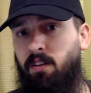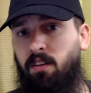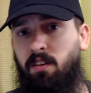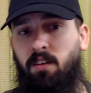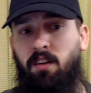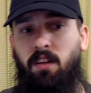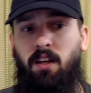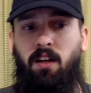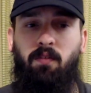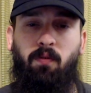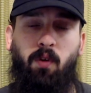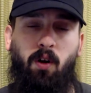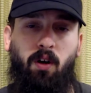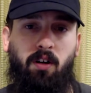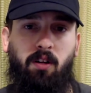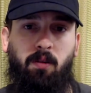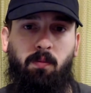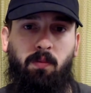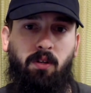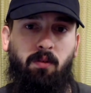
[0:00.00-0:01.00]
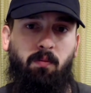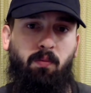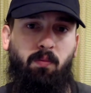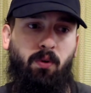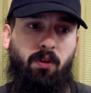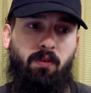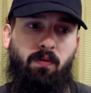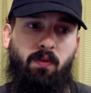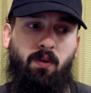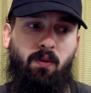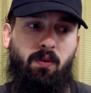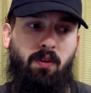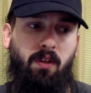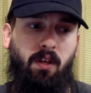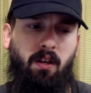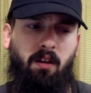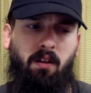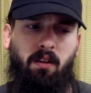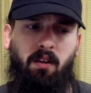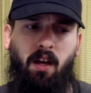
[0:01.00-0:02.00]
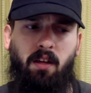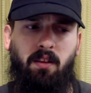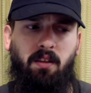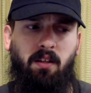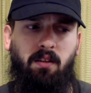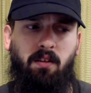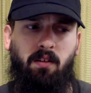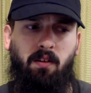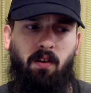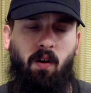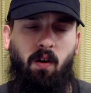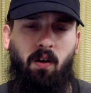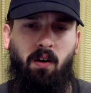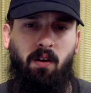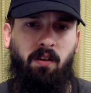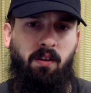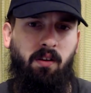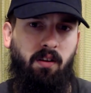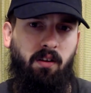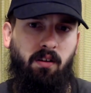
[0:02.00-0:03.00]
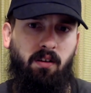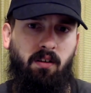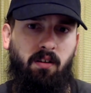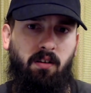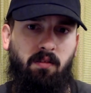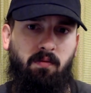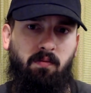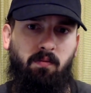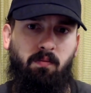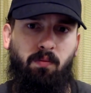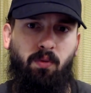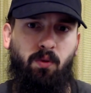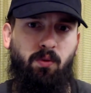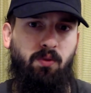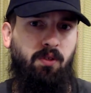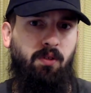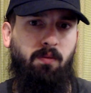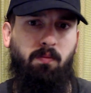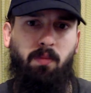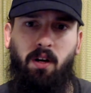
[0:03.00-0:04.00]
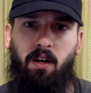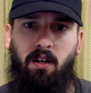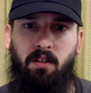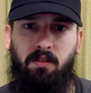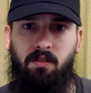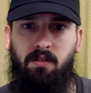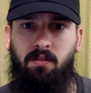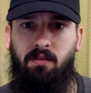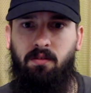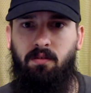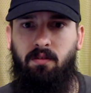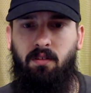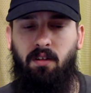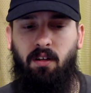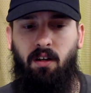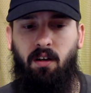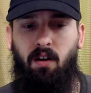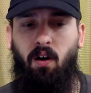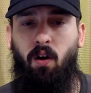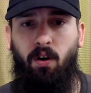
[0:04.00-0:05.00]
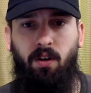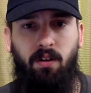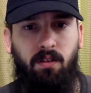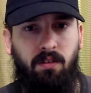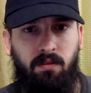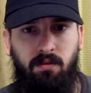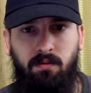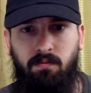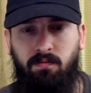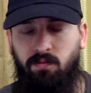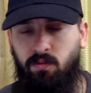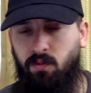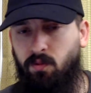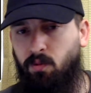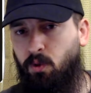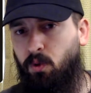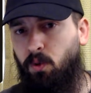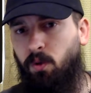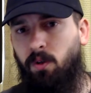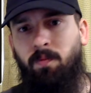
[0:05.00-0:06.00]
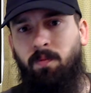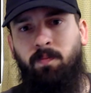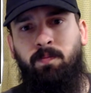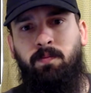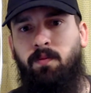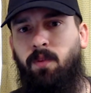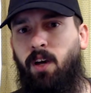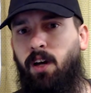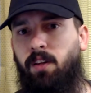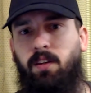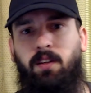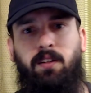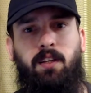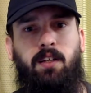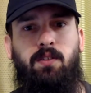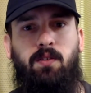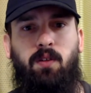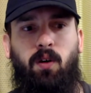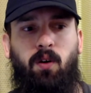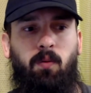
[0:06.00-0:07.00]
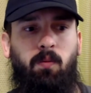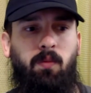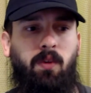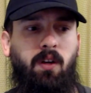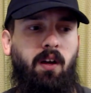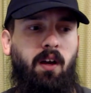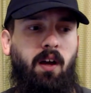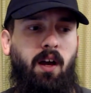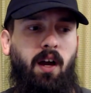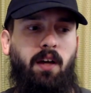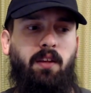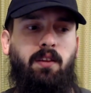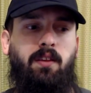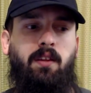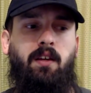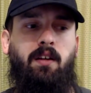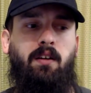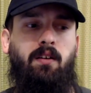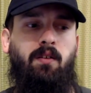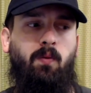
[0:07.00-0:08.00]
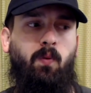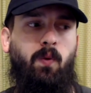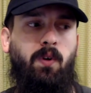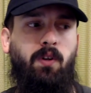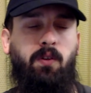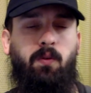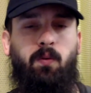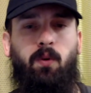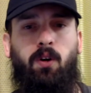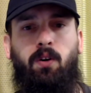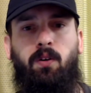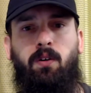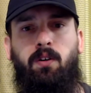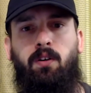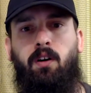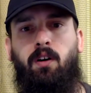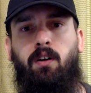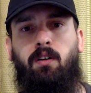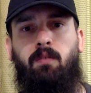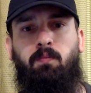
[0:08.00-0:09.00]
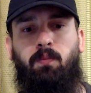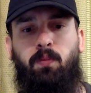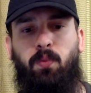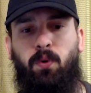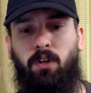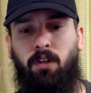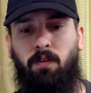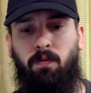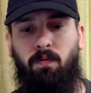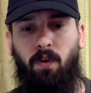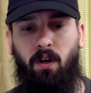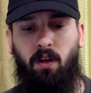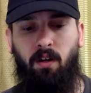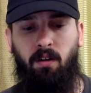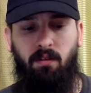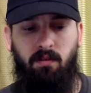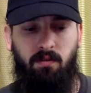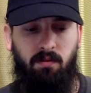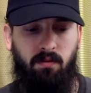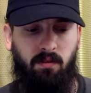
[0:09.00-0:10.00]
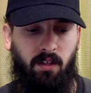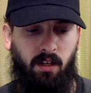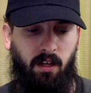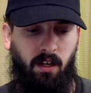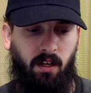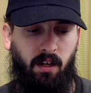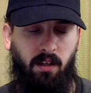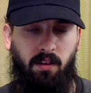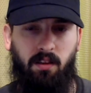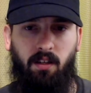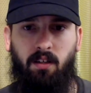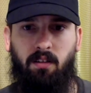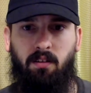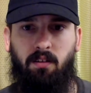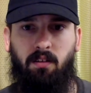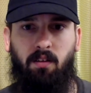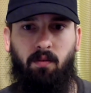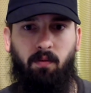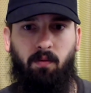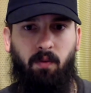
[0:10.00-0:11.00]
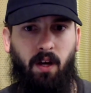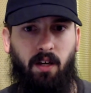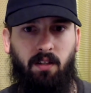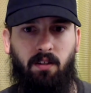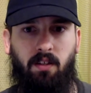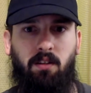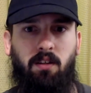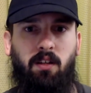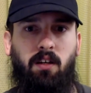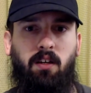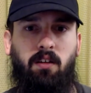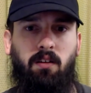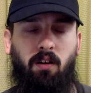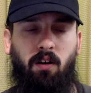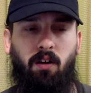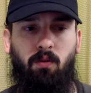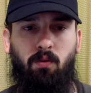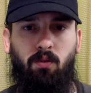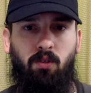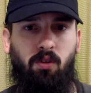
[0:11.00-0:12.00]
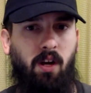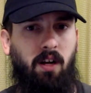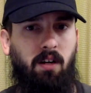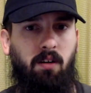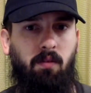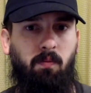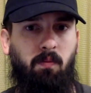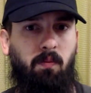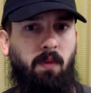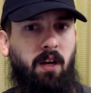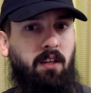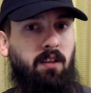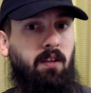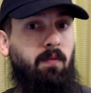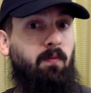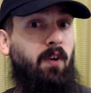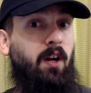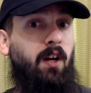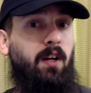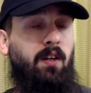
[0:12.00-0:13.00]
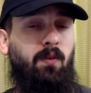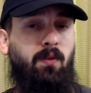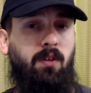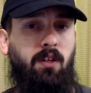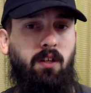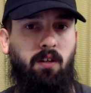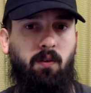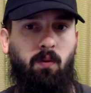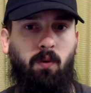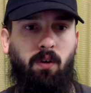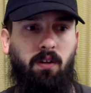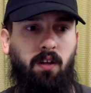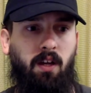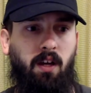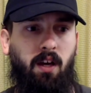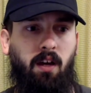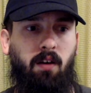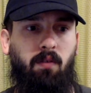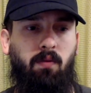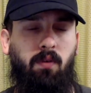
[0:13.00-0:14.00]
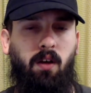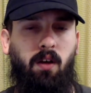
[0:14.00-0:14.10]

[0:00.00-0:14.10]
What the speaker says: They've already been previewed that I think they're on the booster box art. Cool. I think that's dope. I think Will and Rowan are pretty fun, and I think the fact that they are trying to make them very unique where they have